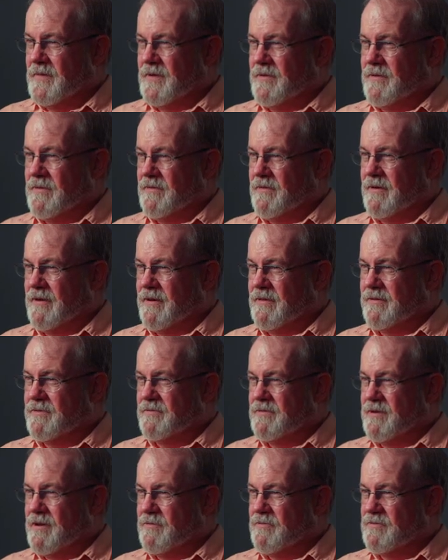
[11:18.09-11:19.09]
You know,
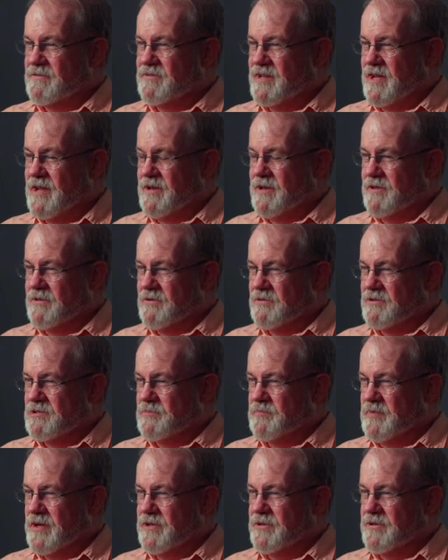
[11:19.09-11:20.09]
under, understanding those
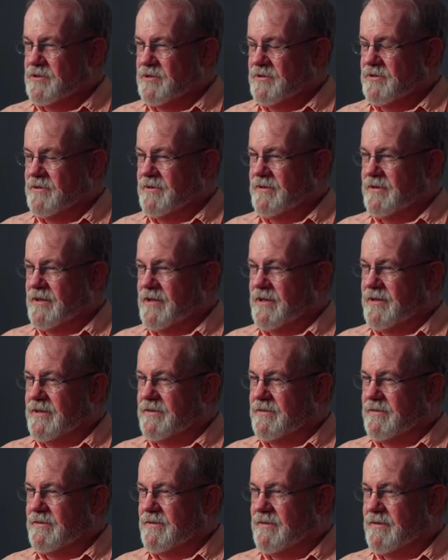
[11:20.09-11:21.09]
better
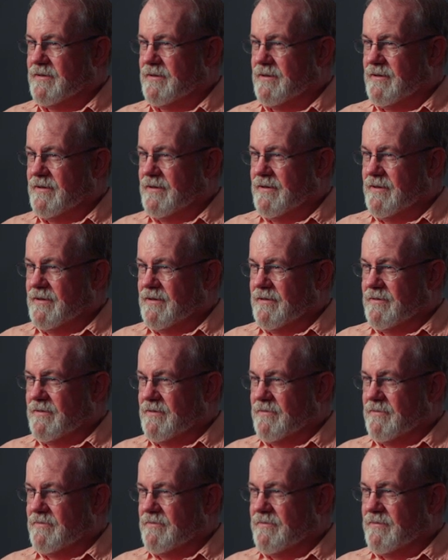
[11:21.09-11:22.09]
and, you
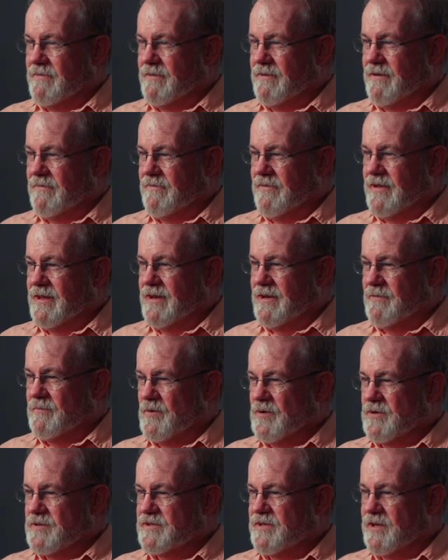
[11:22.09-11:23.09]
know, kind of getting
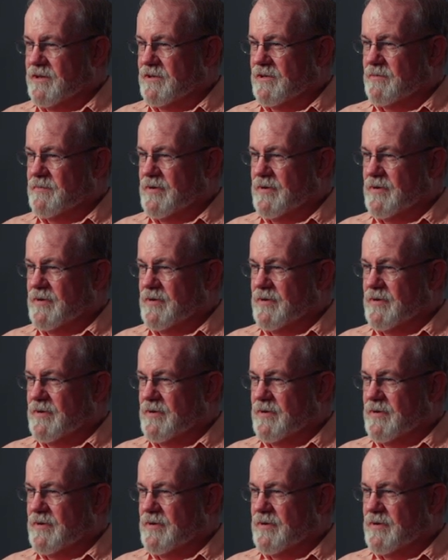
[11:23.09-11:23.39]
more subtle